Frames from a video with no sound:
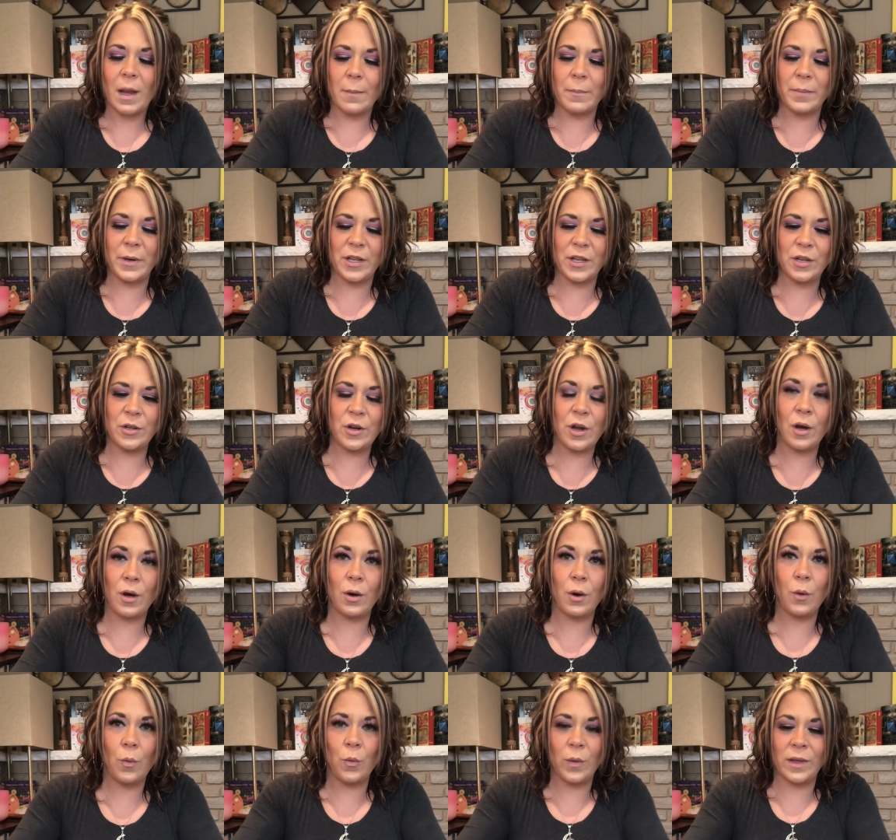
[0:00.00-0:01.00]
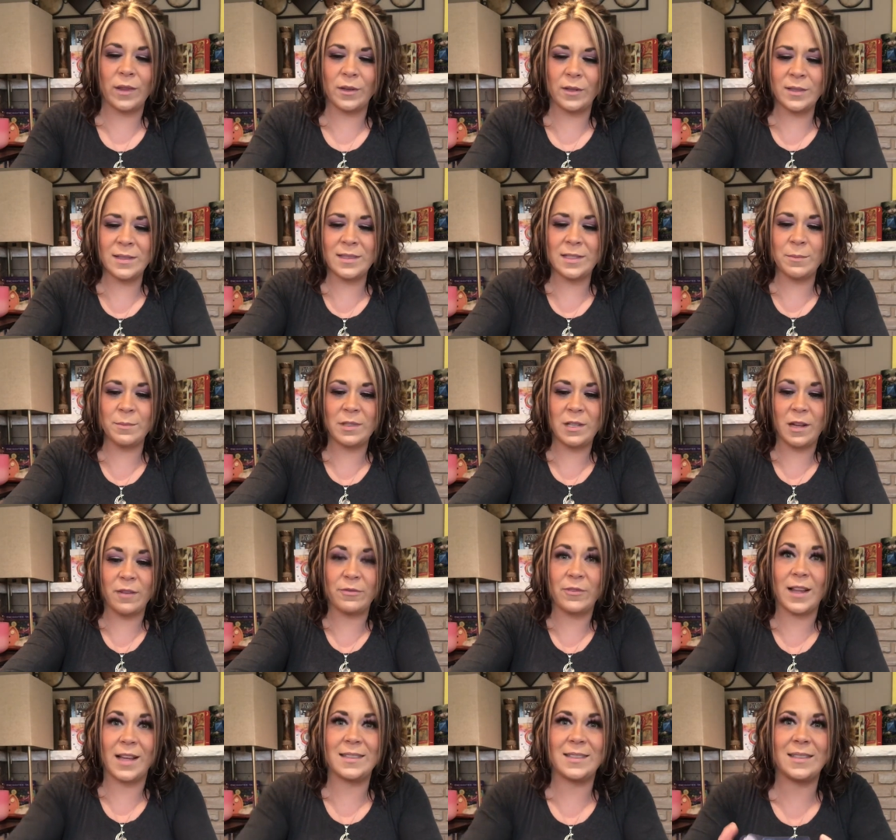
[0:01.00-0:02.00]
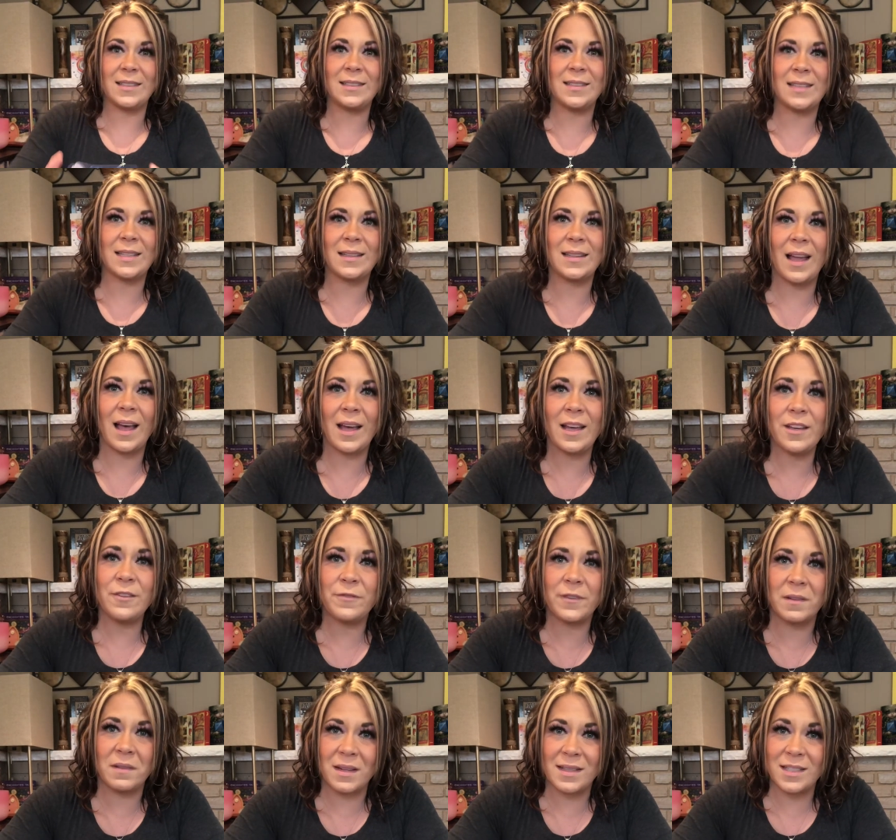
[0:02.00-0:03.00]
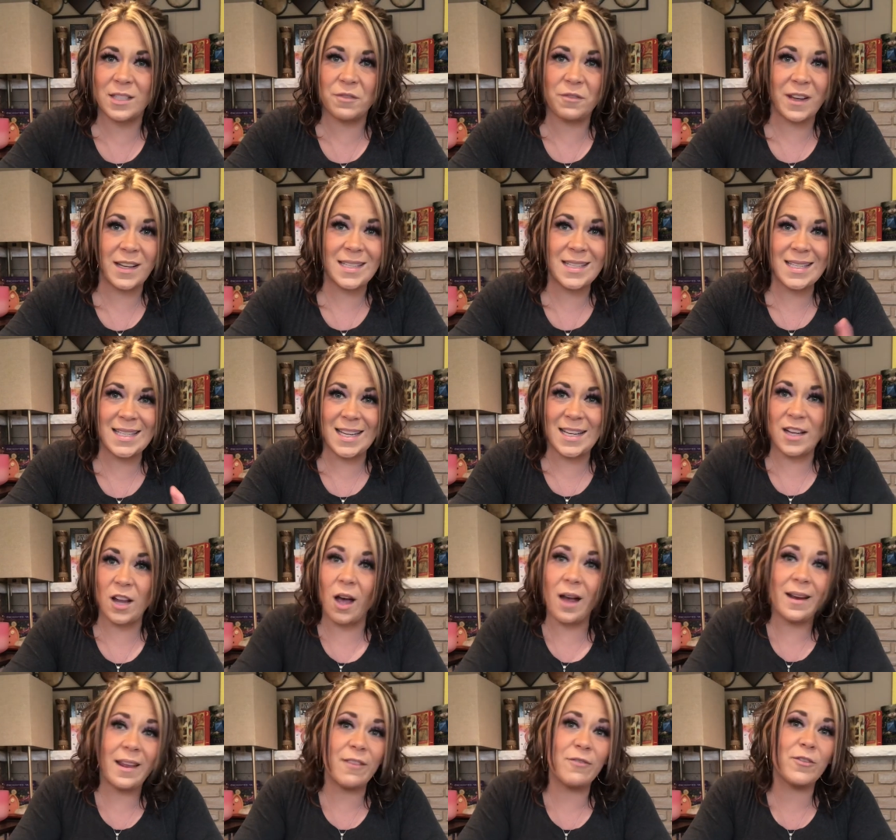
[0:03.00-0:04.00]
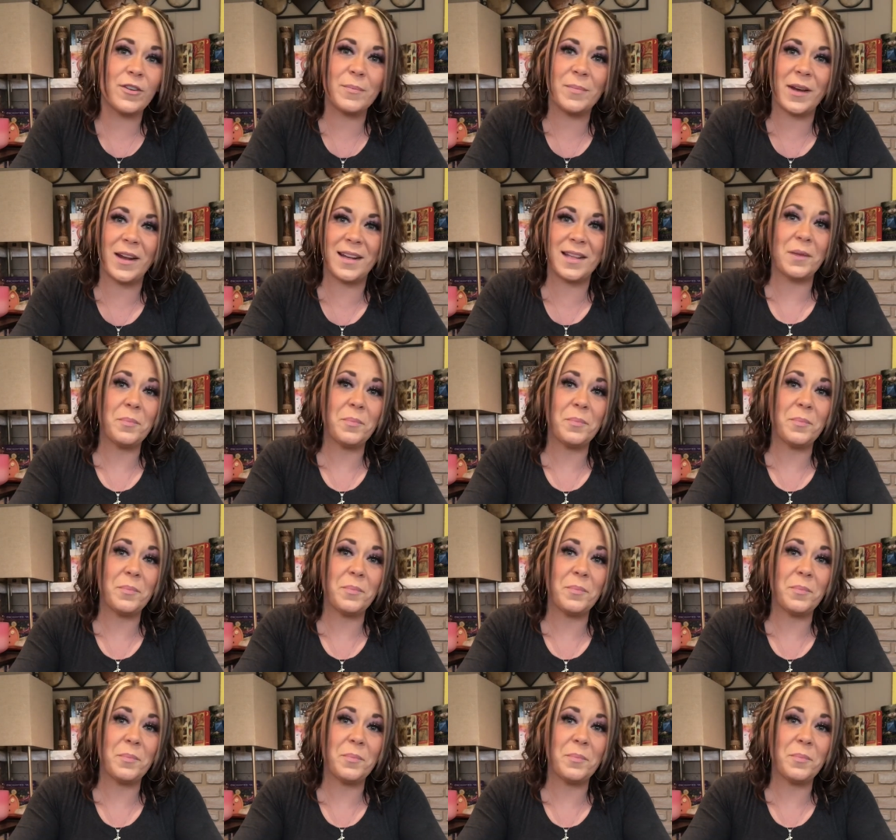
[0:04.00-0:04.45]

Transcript: but you know, we learned some tough lessons in life, and let's face it, not everybody